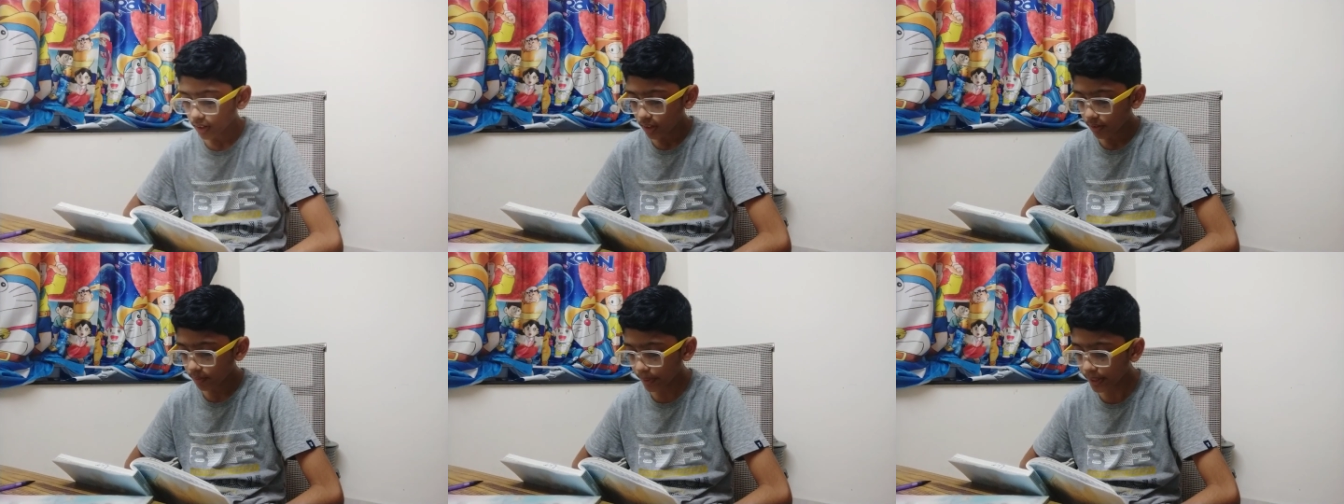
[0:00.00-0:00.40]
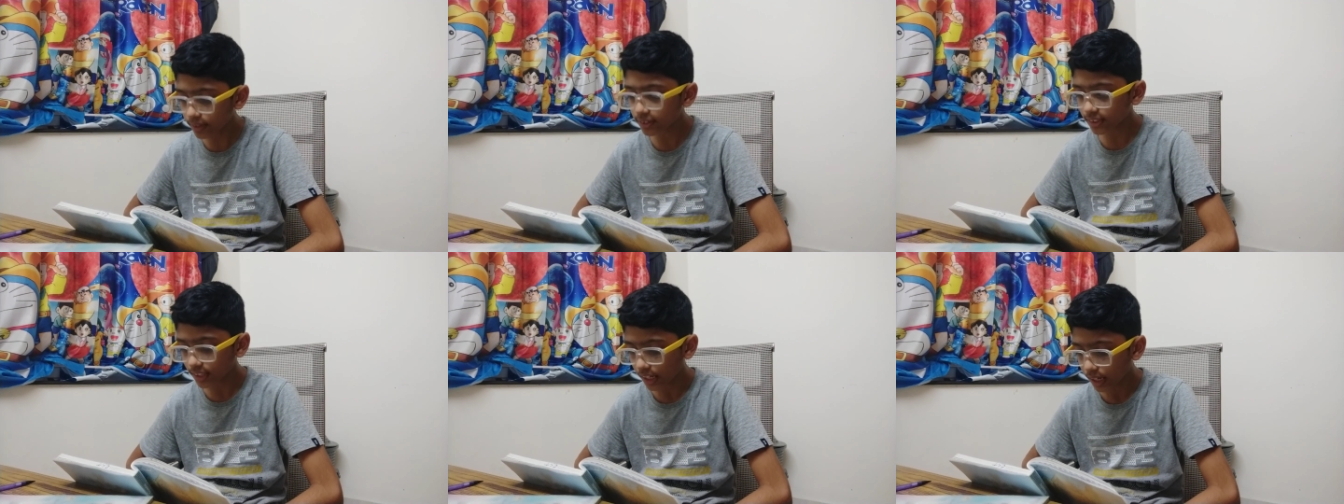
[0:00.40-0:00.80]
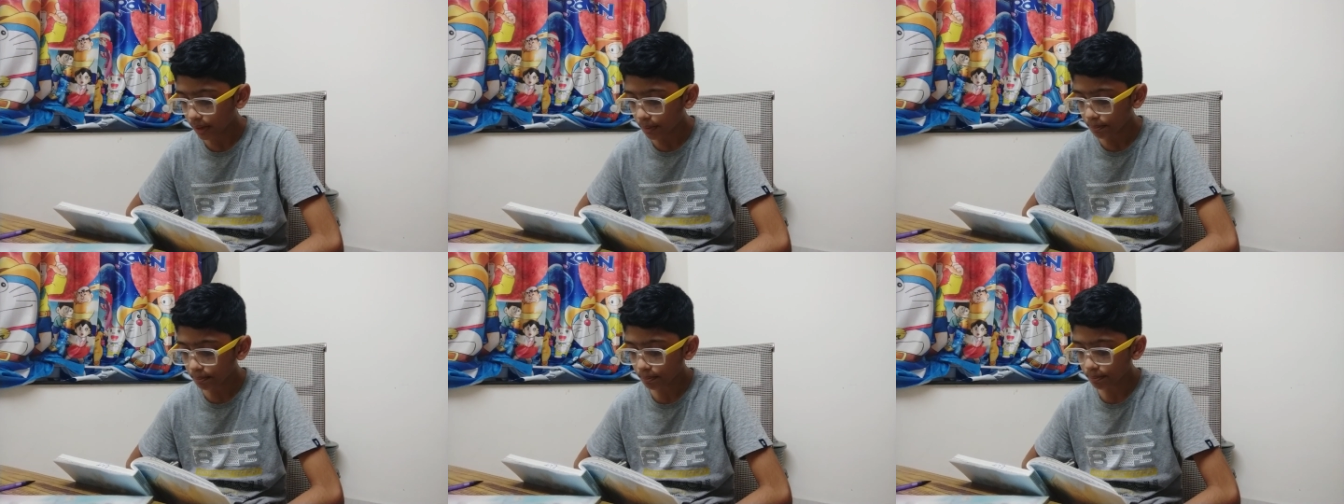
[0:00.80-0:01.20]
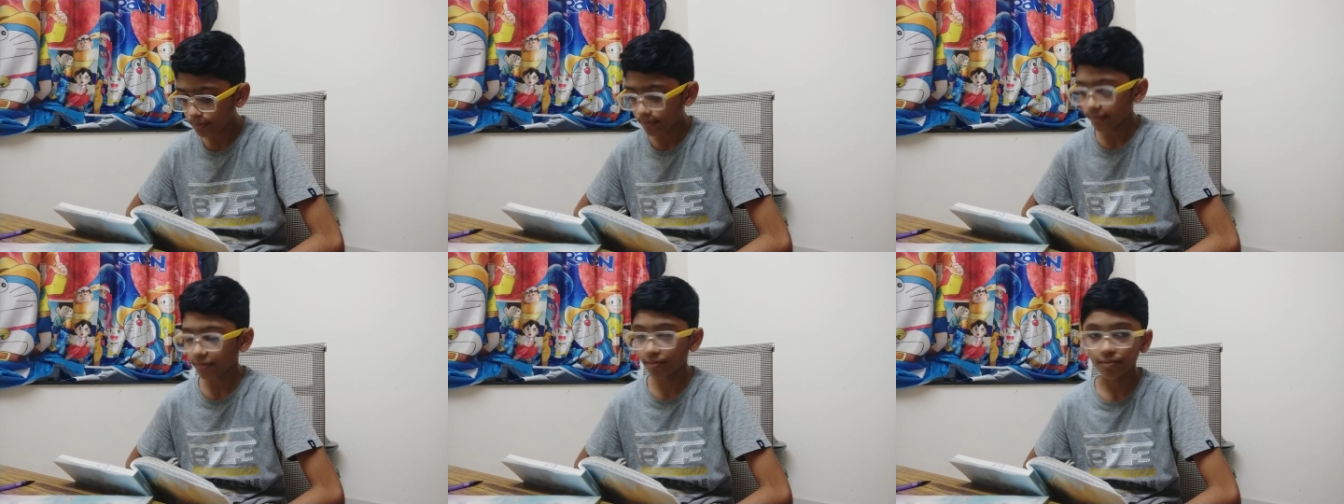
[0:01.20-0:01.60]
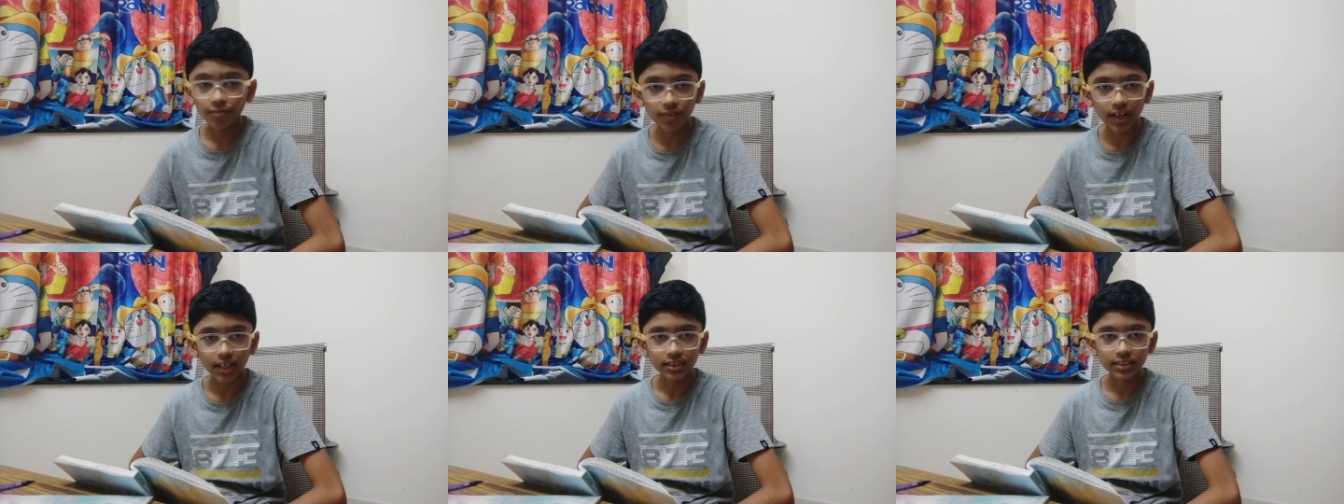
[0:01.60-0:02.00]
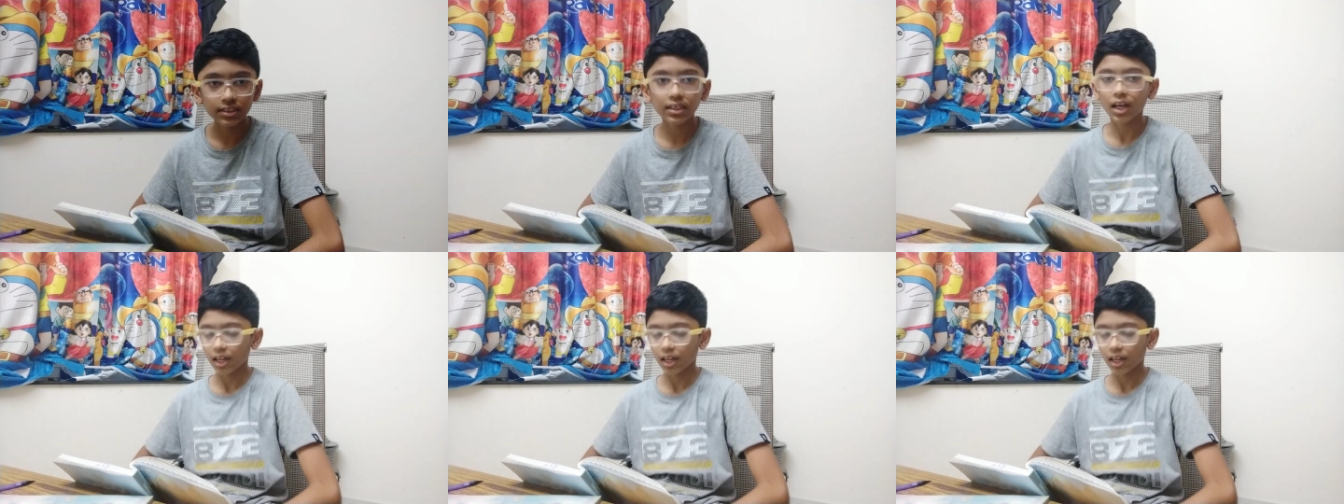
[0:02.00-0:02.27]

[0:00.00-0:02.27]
We'll see. First,